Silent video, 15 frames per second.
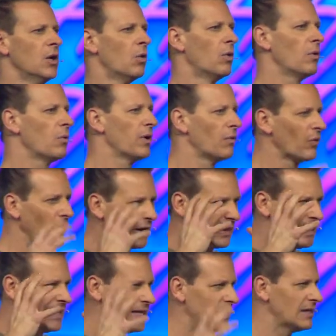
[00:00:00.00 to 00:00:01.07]
we
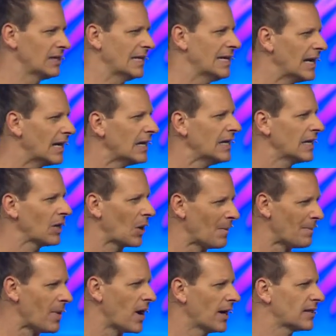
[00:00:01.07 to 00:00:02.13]
really needed to get in our
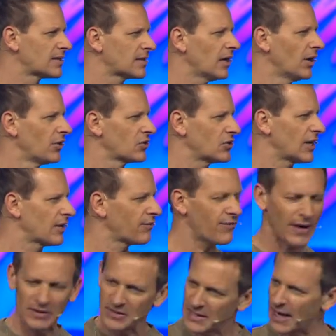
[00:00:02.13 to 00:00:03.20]
minds to understand.
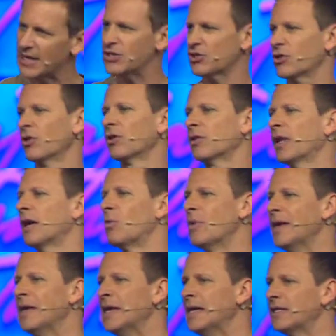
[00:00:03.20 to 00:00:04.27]
Foundational thing
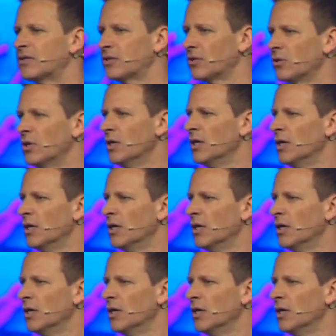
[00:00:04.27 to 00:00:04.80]
we need to